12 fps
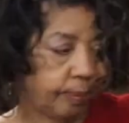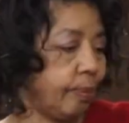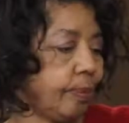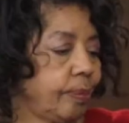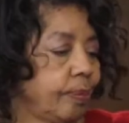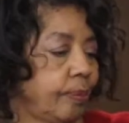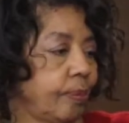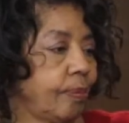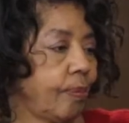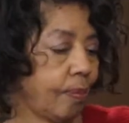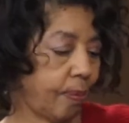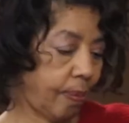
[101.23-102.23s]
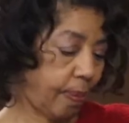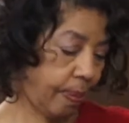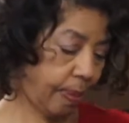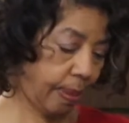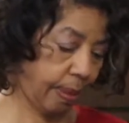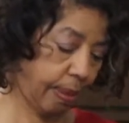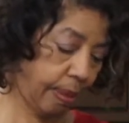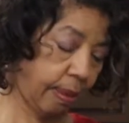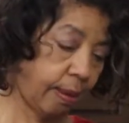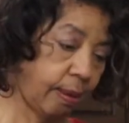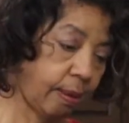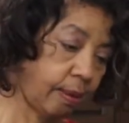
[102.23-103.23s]

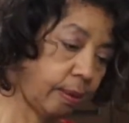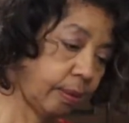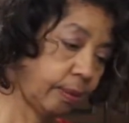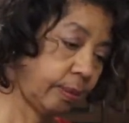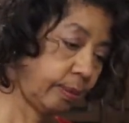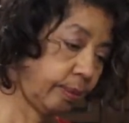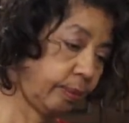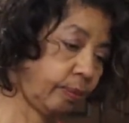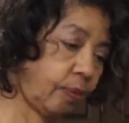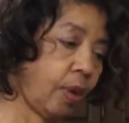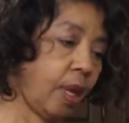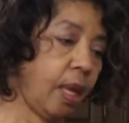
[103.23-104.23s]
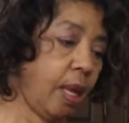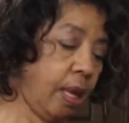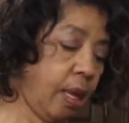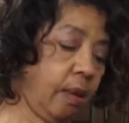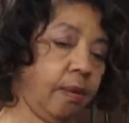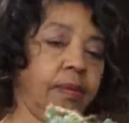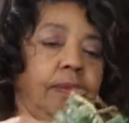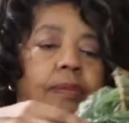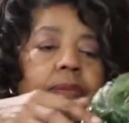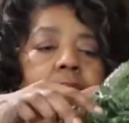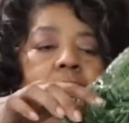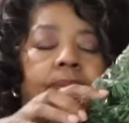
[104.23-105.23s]

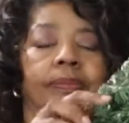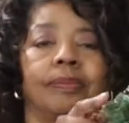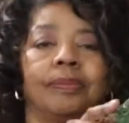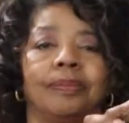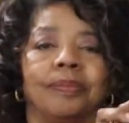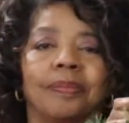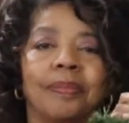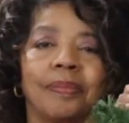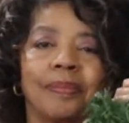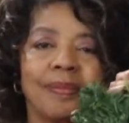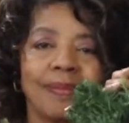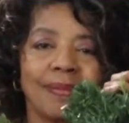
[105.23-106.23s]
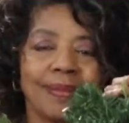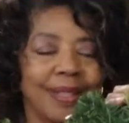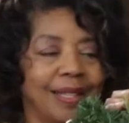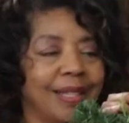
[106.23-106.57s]
(silence)